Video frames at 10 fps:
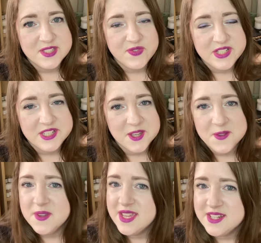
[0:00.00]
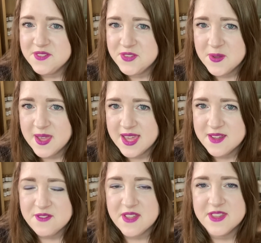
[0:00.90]
video, and if you
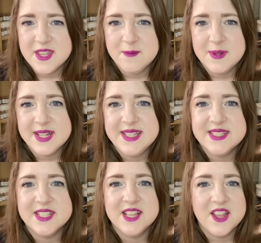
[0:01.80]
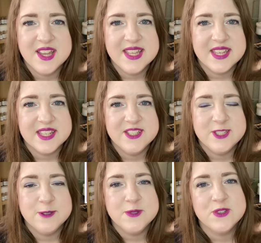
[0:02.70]
have, then please like and
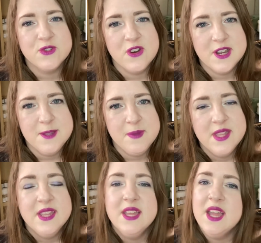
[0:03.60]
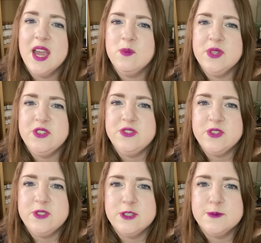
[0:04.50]
subscribe. And when you
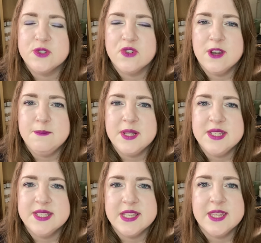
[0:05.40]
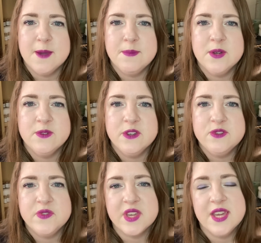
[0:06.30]
do subscribe, please hit that bell
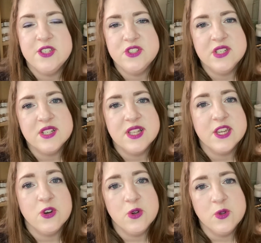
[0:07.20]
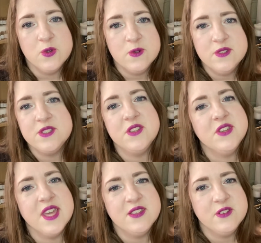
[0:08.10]
notification and click all, so
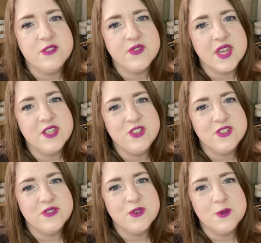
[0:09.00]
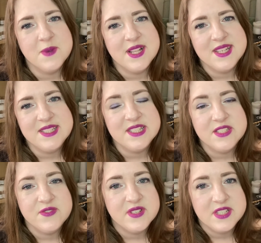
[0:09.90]
you get notifications of all my
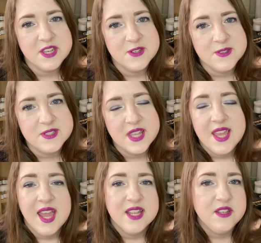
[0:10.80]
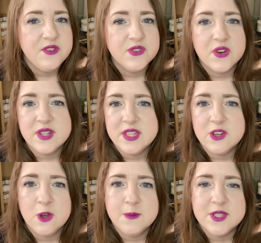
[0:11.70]
latest videos. And if you've got any
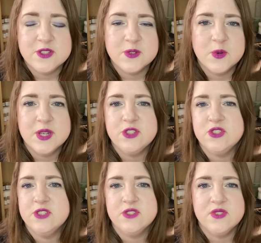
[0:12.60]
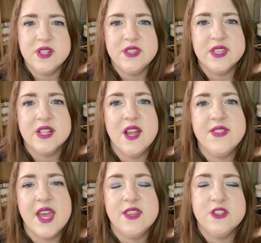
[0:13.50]
comments or questions or anything
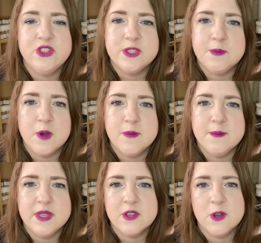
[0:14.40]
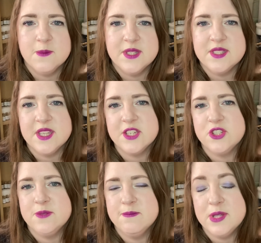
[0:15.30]
like that, then just pop them in the comment
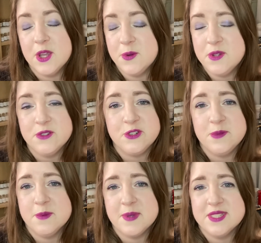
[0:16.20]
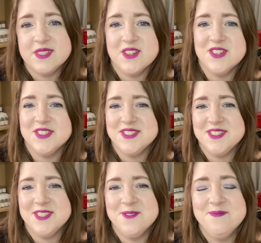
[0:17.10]
section below and I'll do my best to
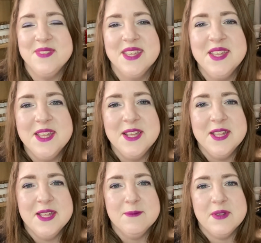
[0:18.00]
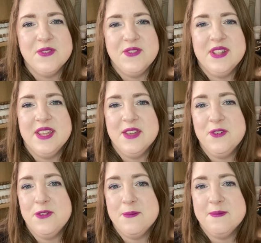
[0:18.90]
answer them. But for
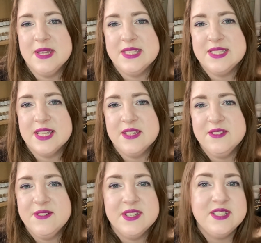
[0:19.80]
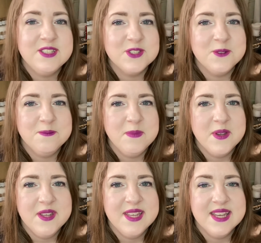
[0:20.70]
now, from myself, it is
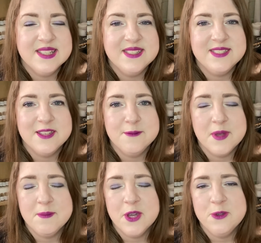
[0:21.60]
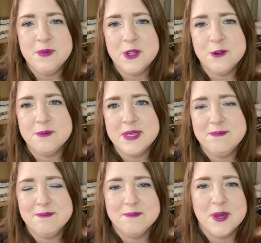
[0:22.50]
goodbye, and I'm hoping I'll
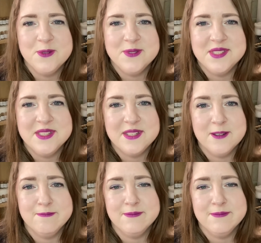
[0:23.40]
be posting up